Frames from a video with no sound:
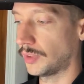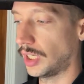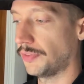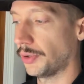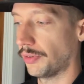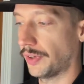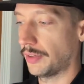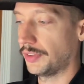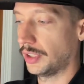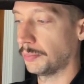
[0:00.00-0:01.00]
If you're in a
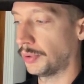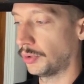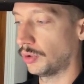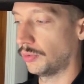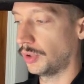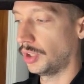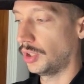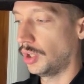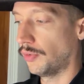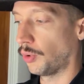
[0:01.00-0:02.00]
5-team pool,
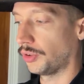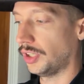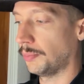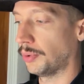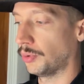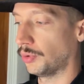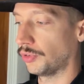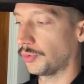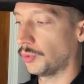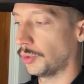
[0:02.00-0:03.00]
4-team
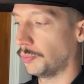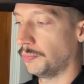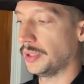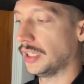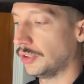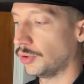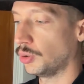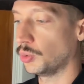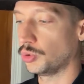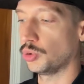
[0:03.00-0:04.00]
pools will be
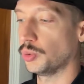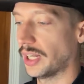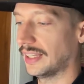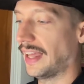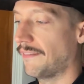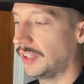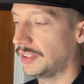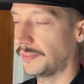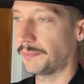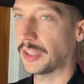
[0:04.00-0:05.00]
2 to
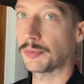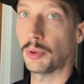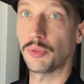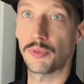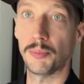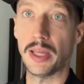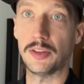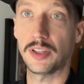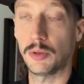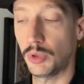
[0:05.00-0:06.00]
11. That's both for
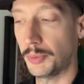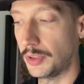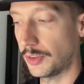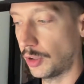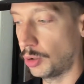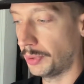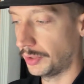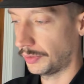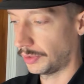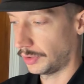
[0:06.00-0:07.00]
men's and women's
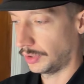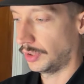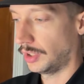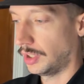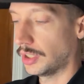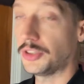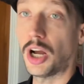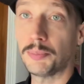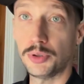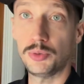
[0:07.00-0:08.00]
open. The
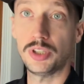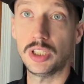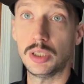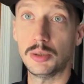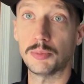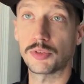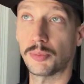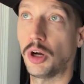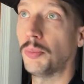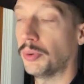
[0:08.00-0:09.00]
top 2 teams
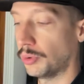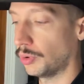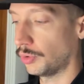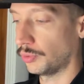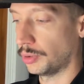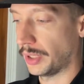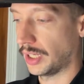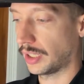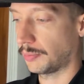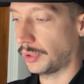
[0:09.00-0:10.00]
from all pools will
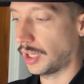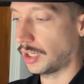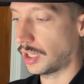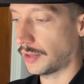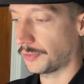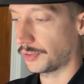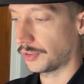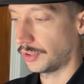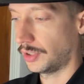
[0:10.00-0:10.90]
make playoffs.